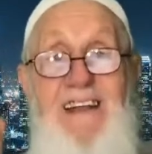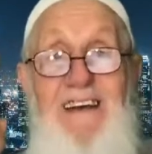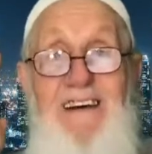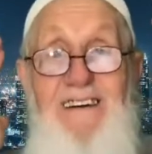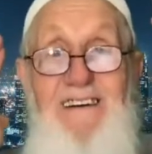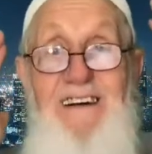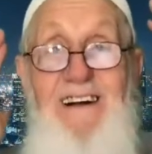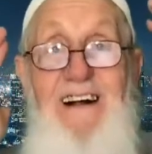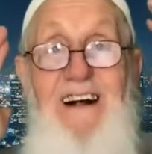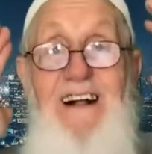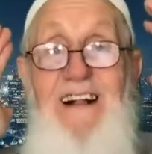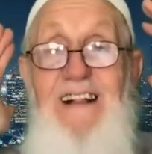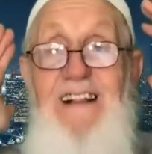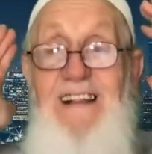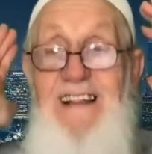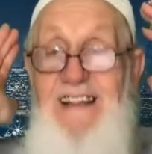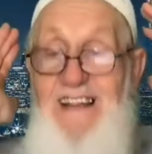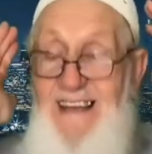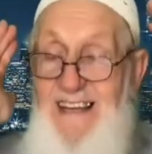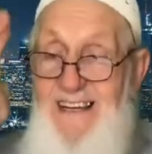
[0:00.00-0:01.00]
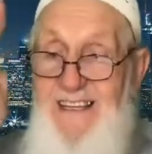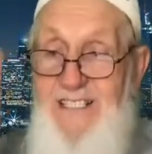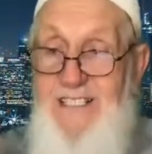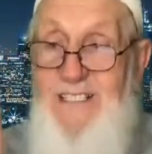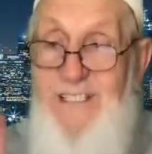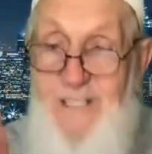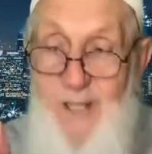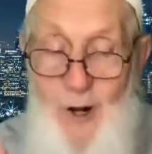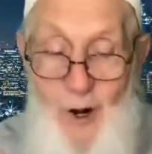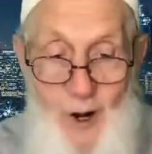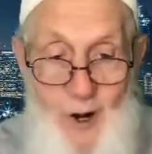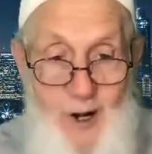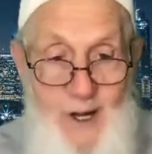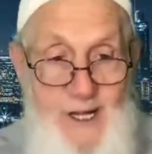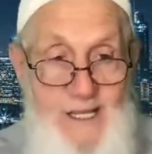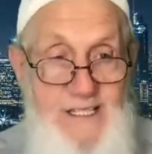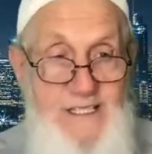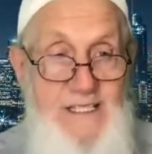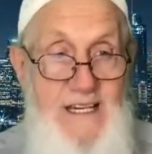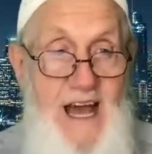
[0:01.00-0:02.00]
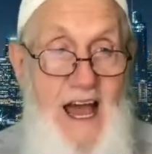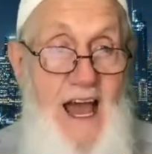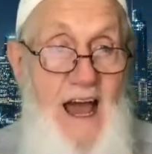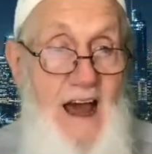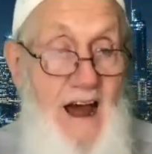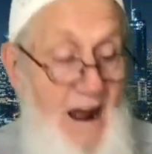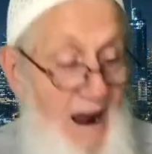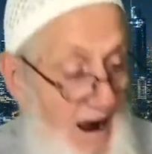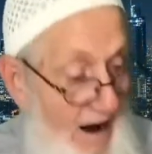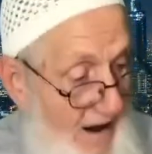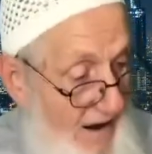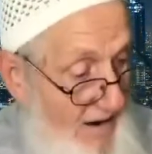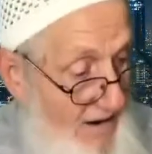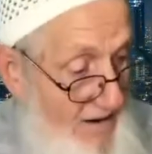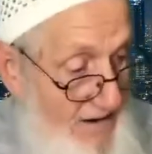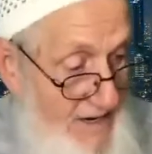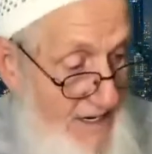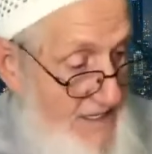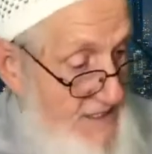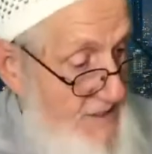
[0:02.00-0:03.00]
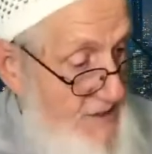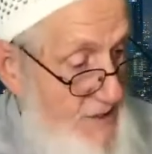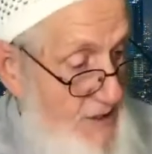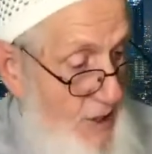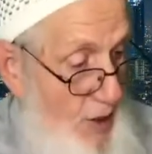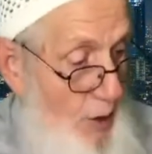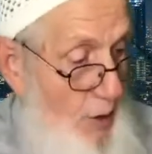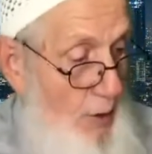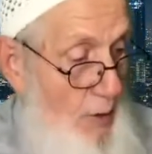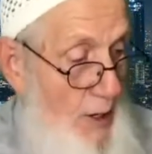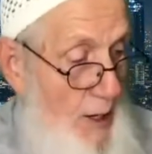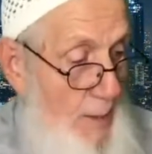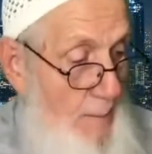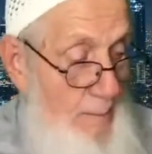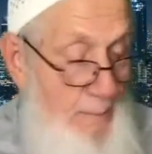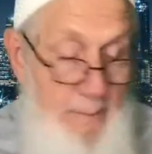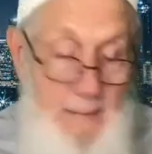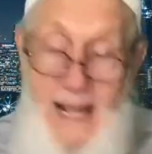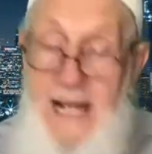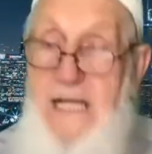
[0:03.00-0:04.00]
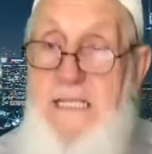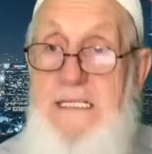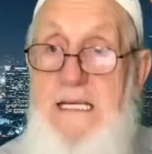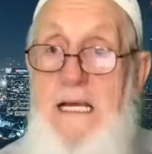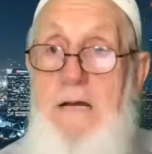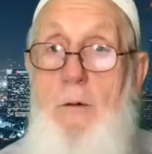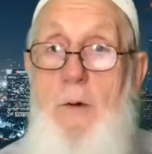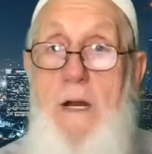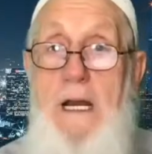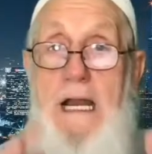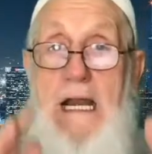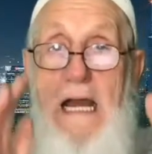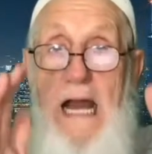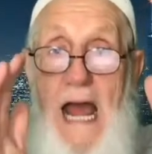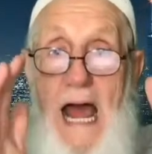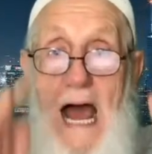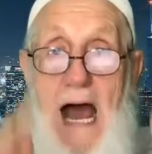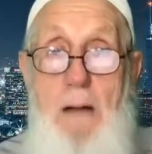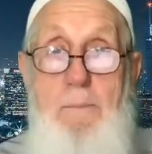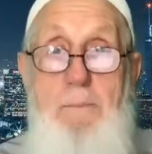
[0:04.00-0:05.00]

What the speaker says: these stories are so amazing. When it happens,